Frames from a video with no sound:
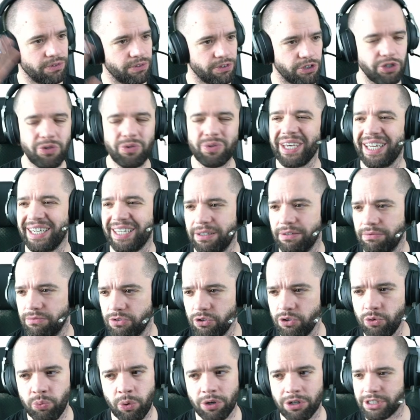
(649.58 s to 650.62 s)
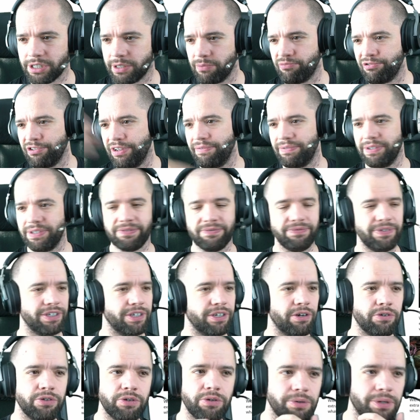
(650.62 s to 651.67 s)
You get it. You watched the previous
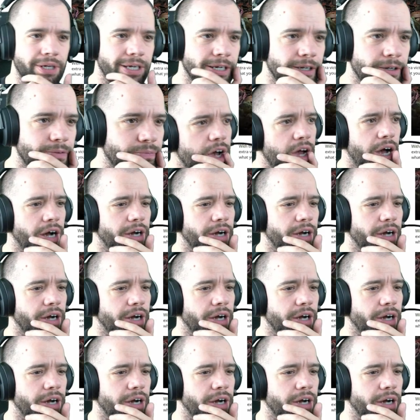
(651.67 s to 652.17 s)
video. You get it.